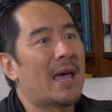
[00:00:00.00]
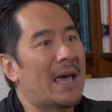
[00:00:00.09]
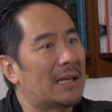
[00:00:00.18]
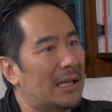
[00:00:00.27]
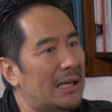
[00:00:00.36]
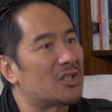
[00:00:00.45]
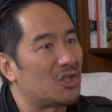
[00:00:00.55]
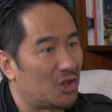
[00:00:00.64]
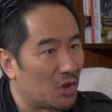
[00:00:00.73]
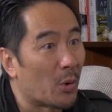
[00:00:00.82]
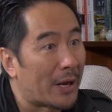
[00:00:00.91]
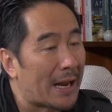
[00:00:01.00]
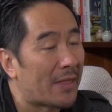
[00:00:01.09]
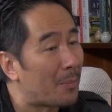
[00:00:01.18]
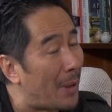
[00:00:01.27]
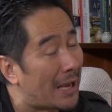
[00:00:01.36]
at least do it
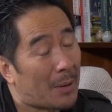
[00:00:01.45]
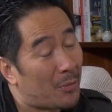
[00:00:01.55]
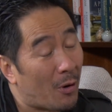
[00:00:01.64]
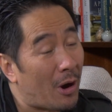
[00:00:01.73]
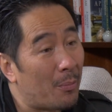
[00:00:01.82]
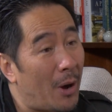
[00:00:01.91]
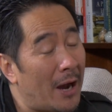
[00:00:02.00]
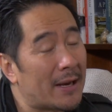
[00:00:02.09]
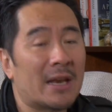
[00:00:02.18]
and then make up your own mind.